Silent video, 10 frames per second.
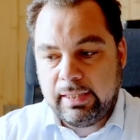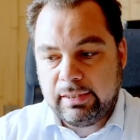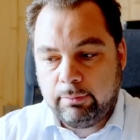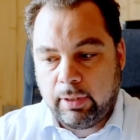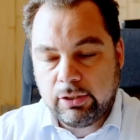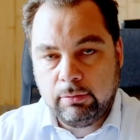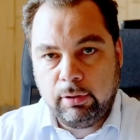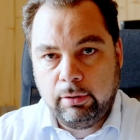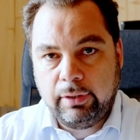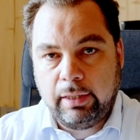Is it
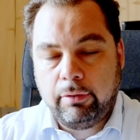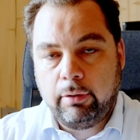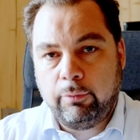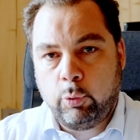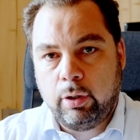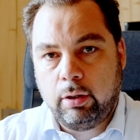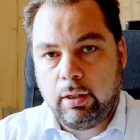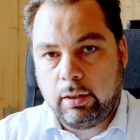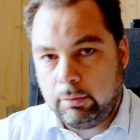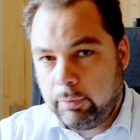possible that there
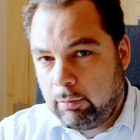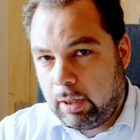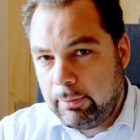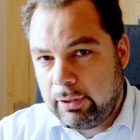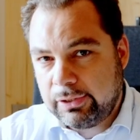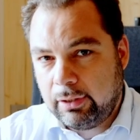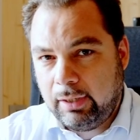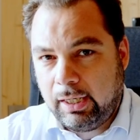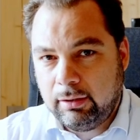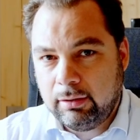were other parameters than
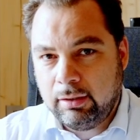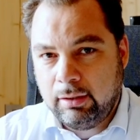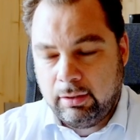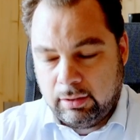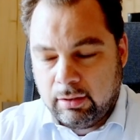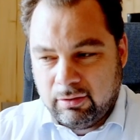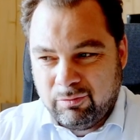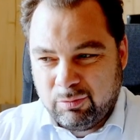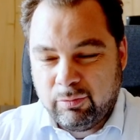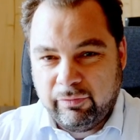that?
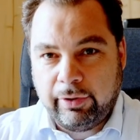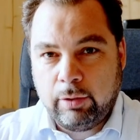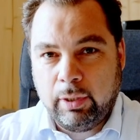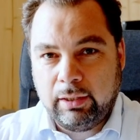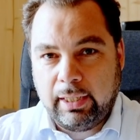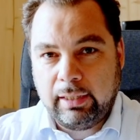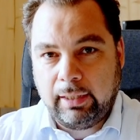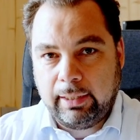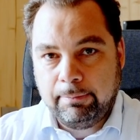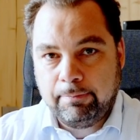Very well
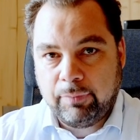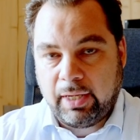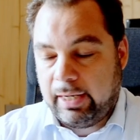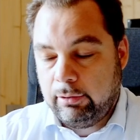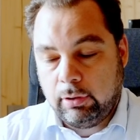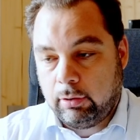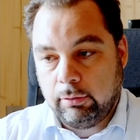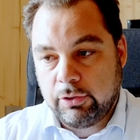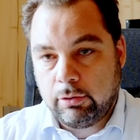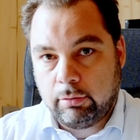likely. I don't know all
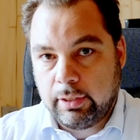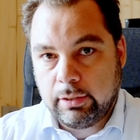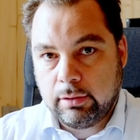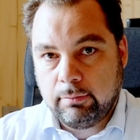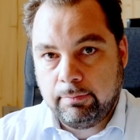the stories.